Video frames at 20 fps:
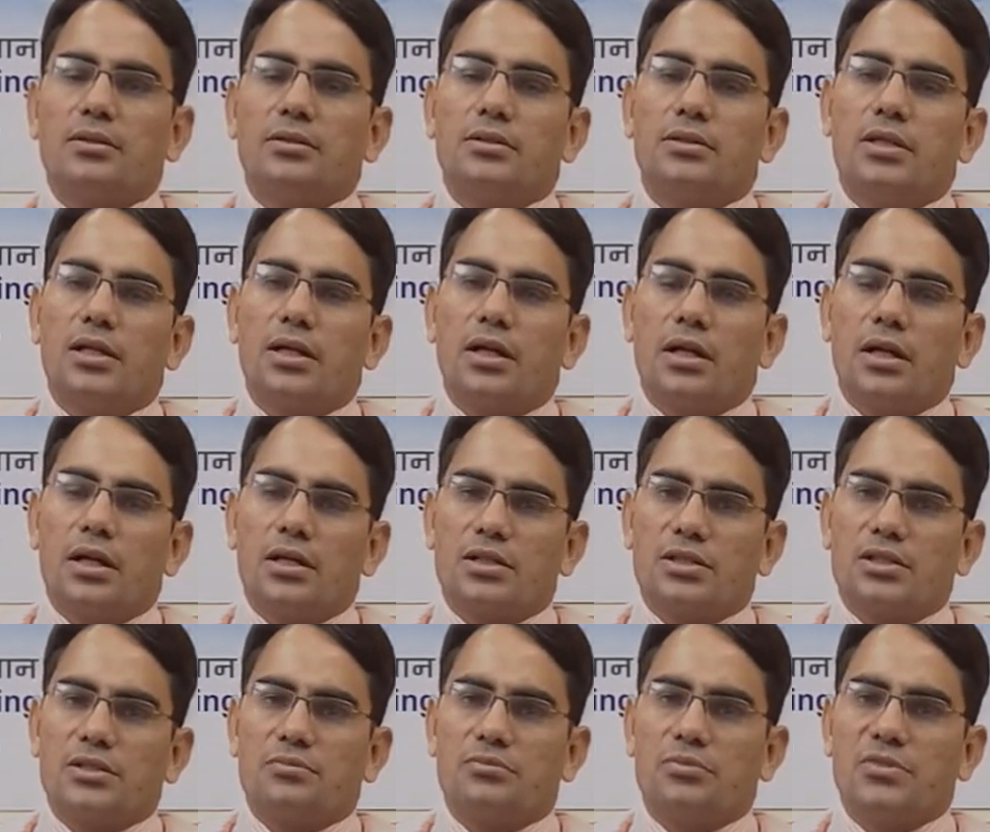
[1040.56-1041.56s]
there are
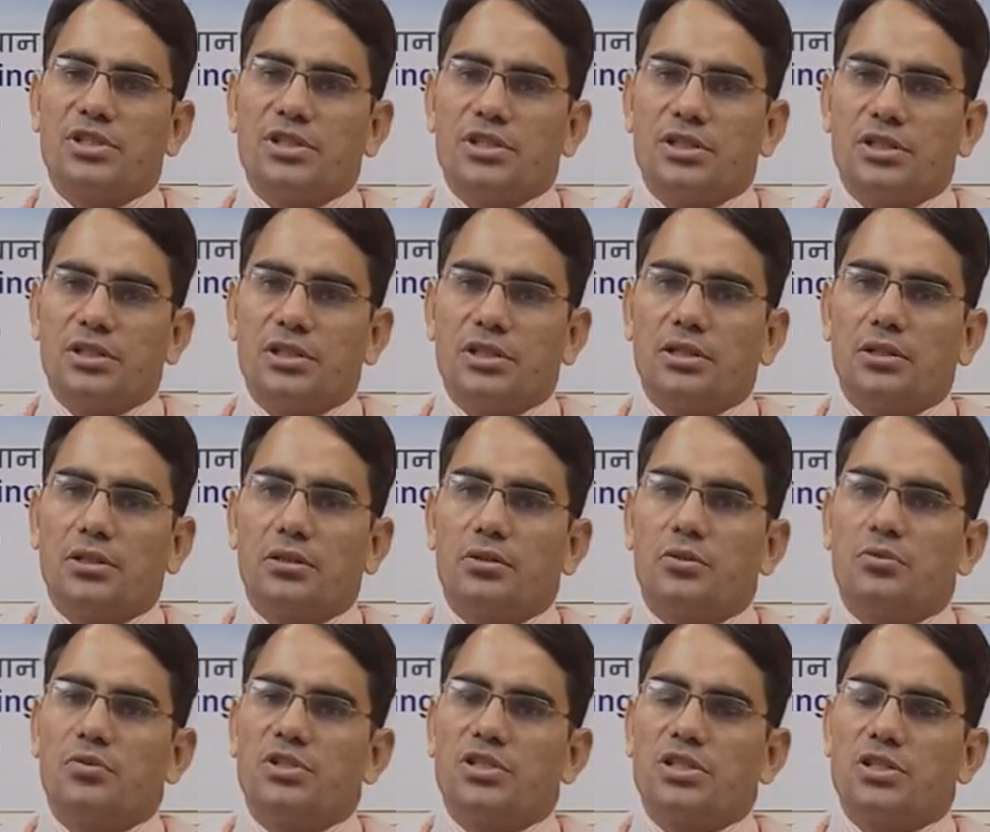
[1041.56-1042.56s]
some material
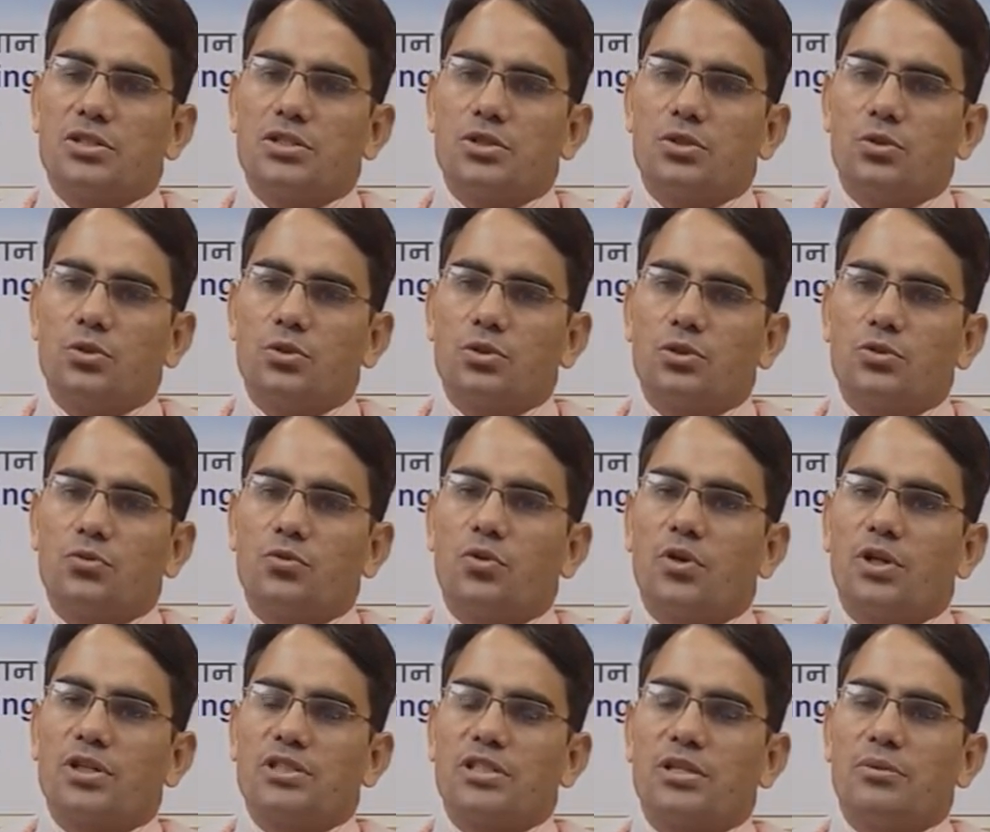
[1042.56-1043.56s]
which is used
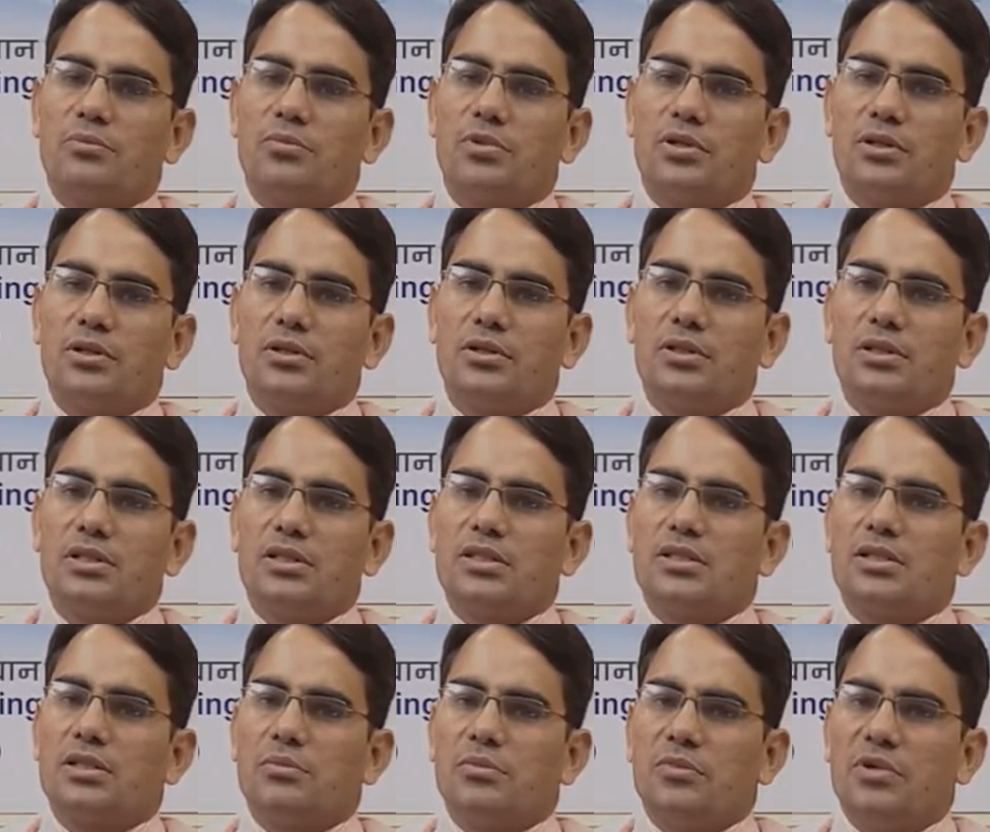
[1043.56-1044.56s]
for example,
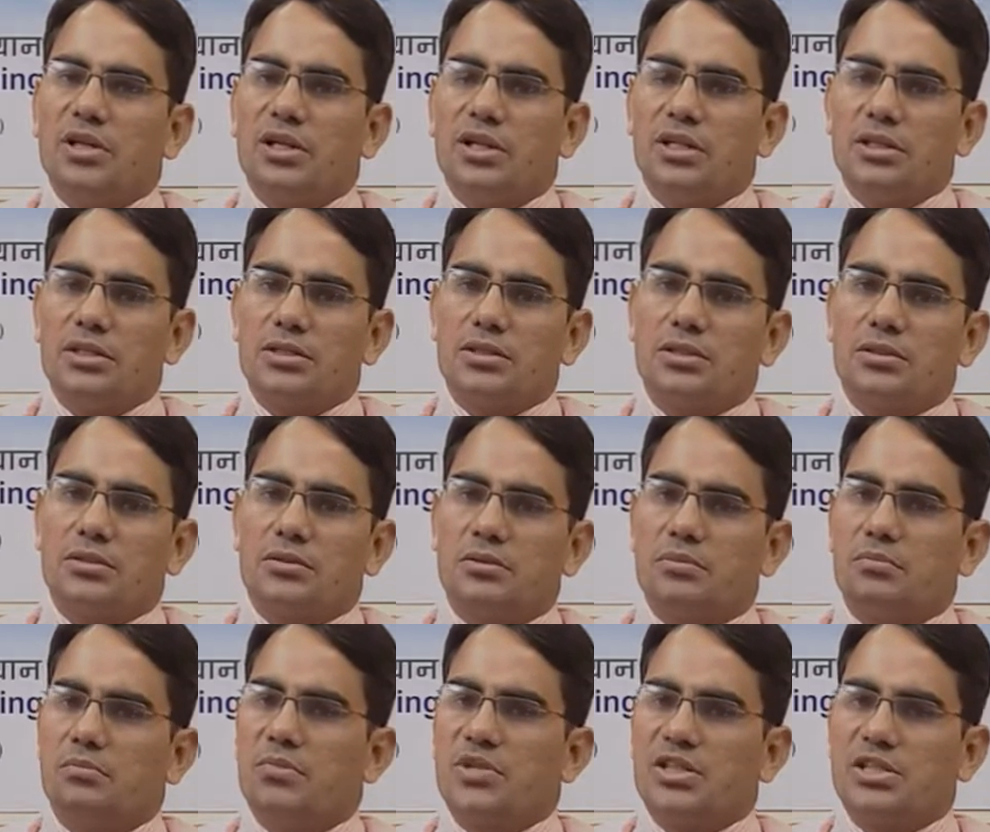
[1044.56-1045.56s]
some grease,
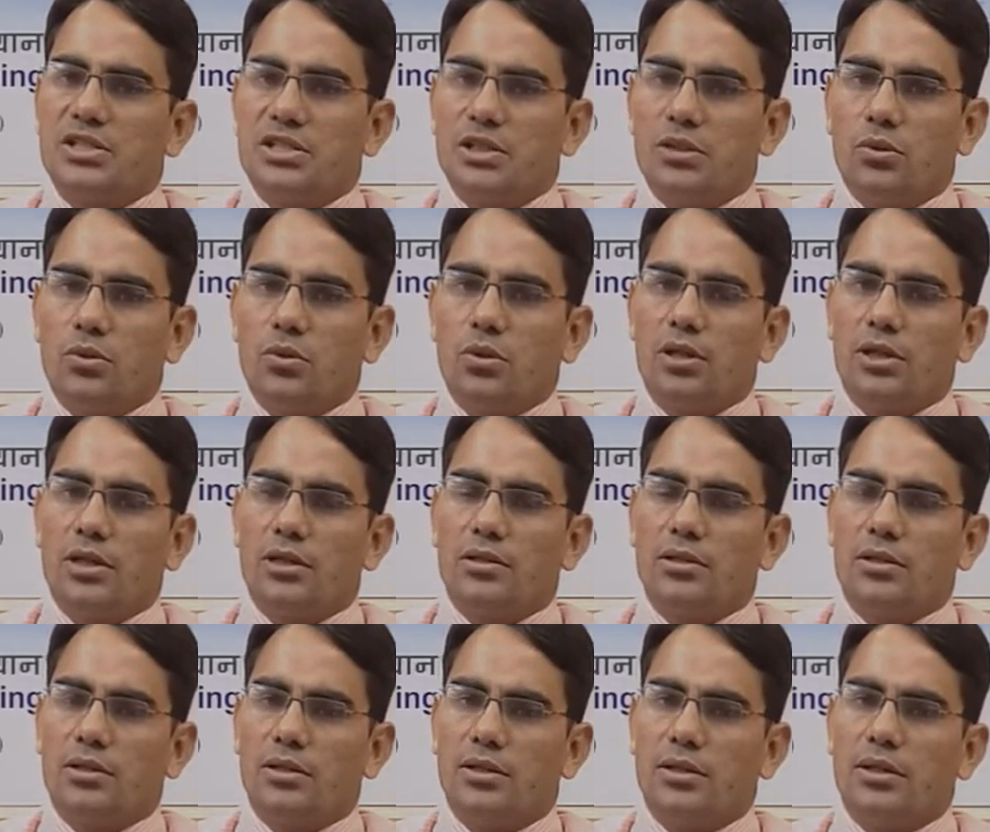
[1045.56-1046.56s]
machine oil
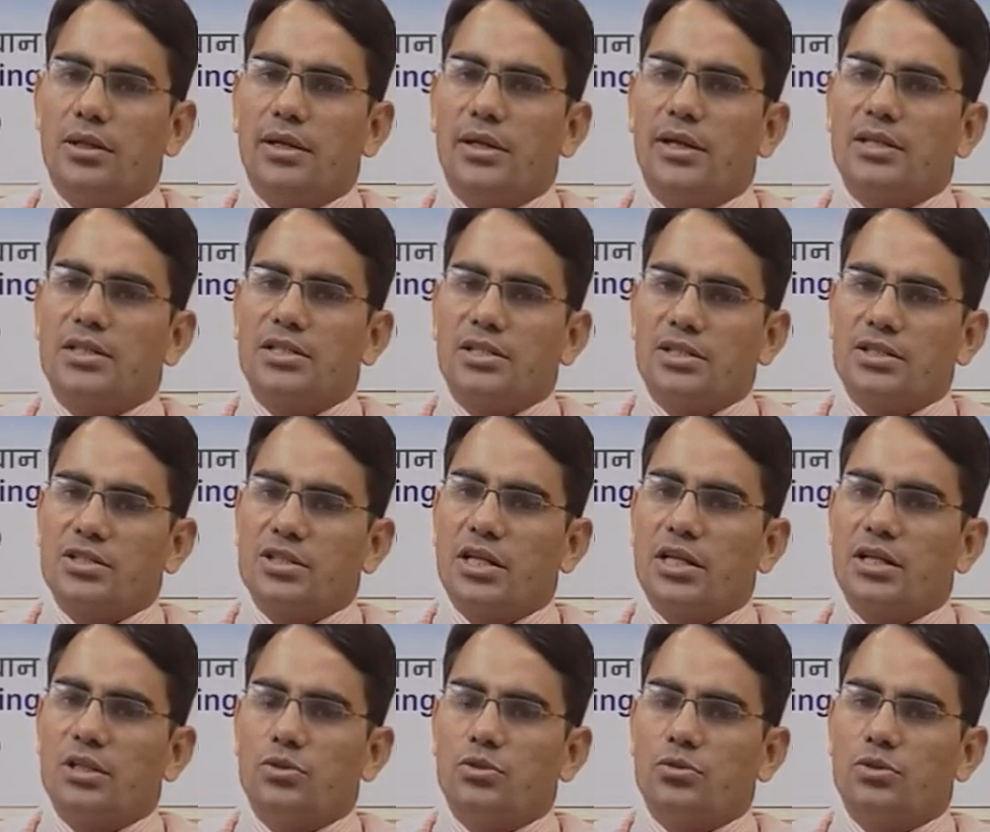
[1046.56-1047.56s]
etc.
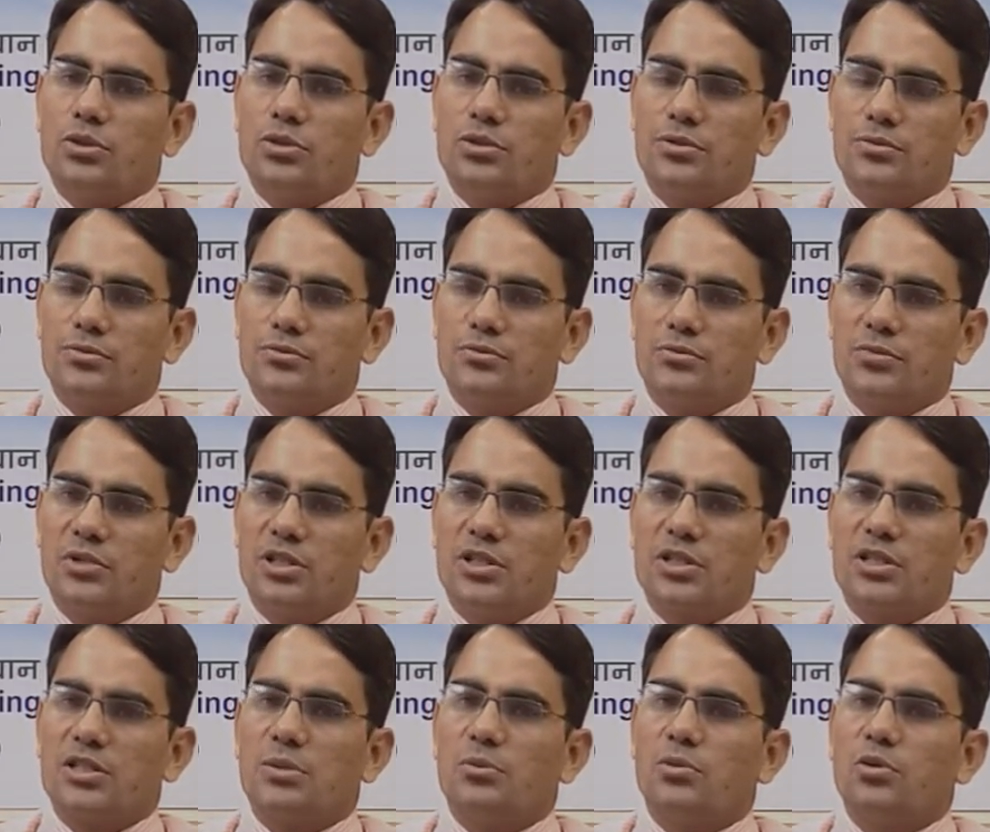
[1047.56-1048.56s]
are used,
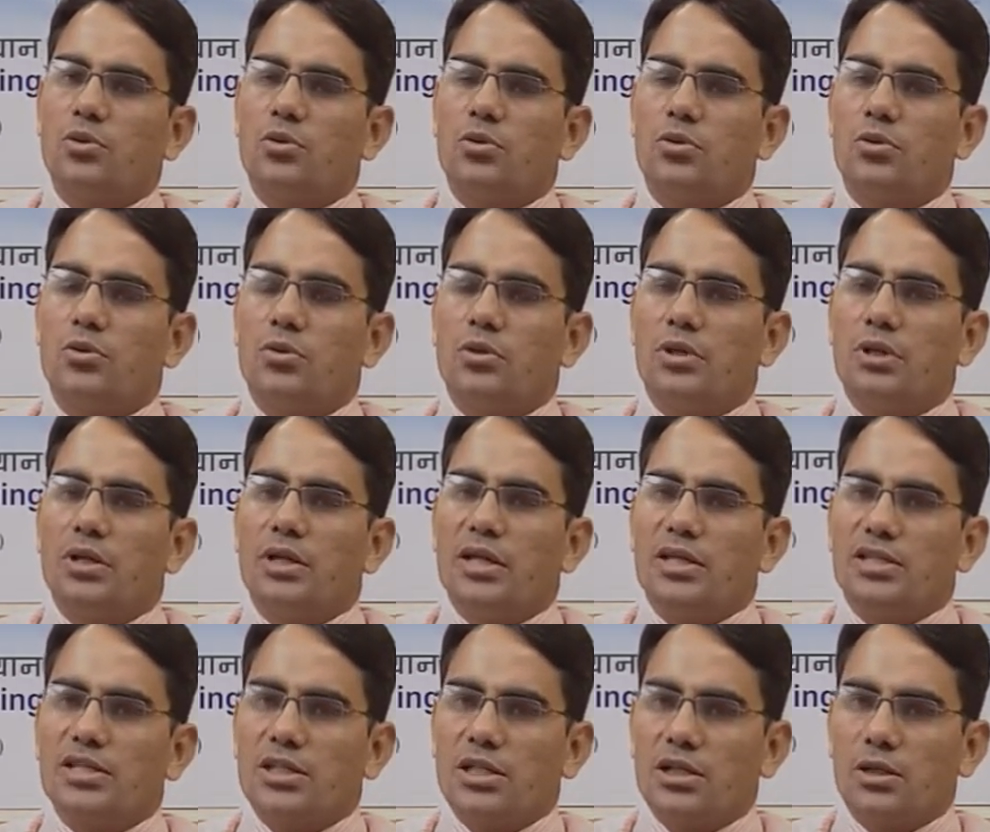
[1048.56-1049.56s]
some you know
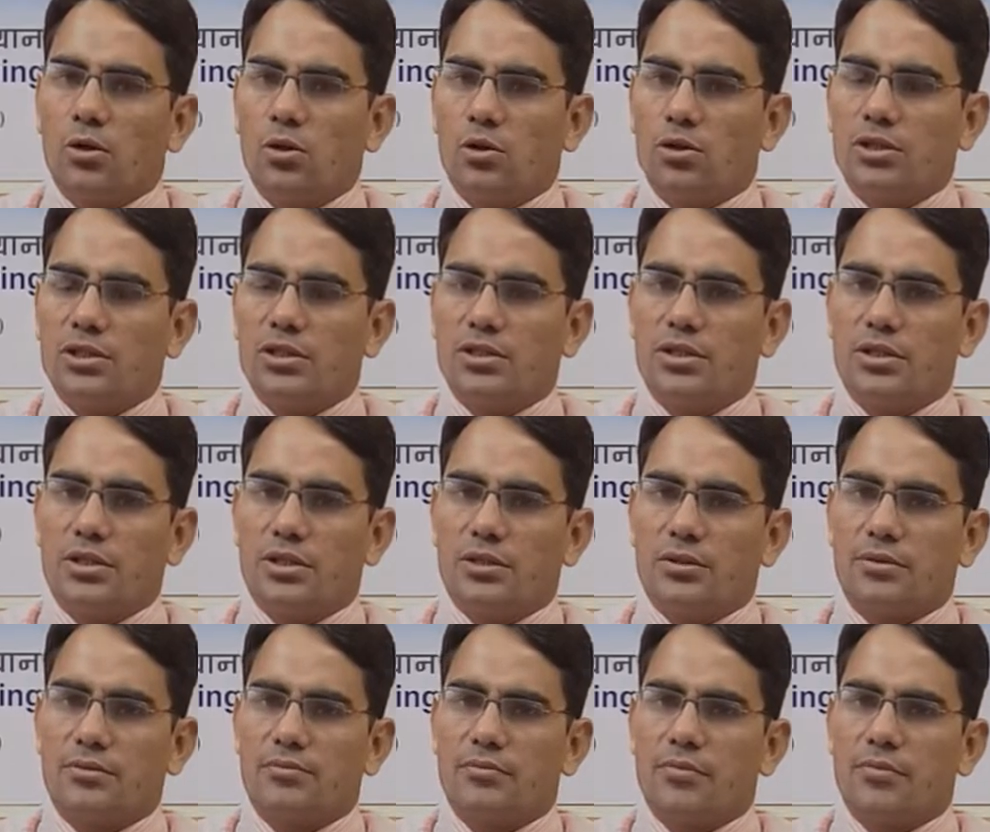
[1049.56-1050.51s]
dusting cloth is there.